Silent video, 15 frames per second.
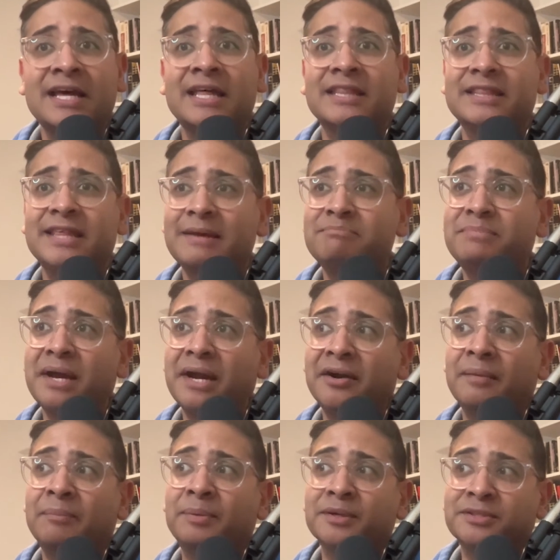they bear
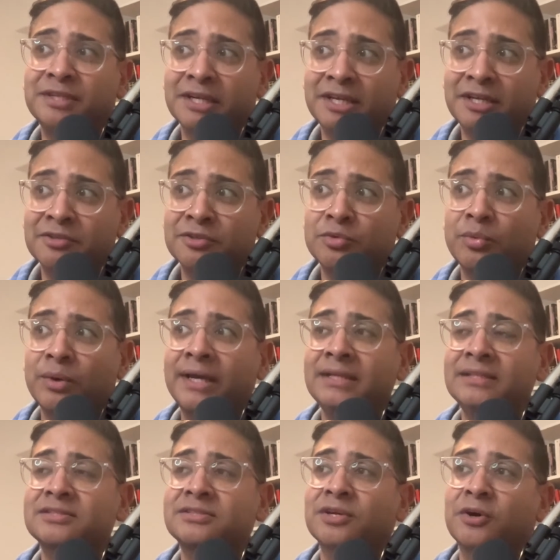a particular
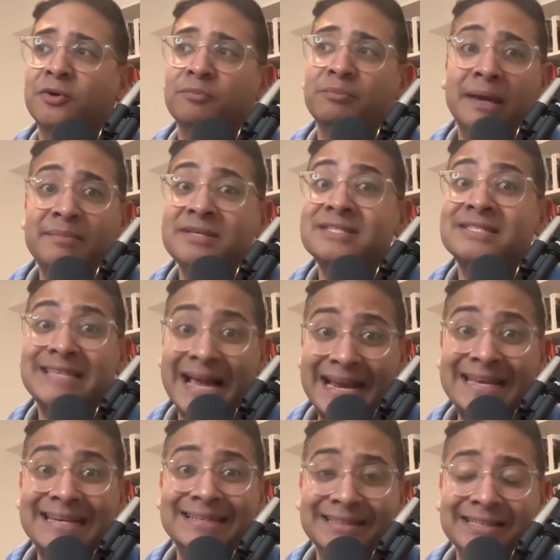weight. So maybe
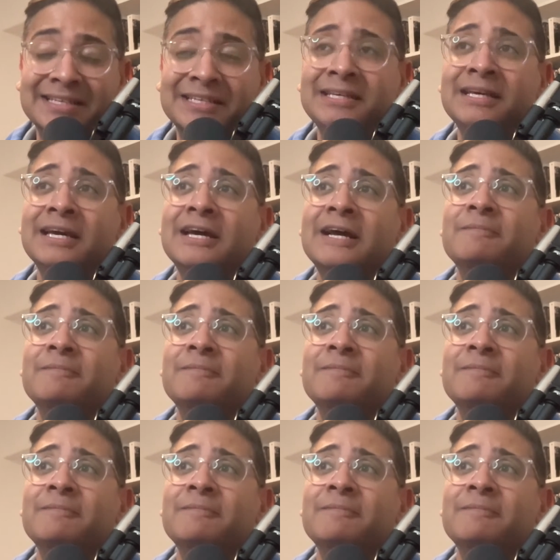secondly,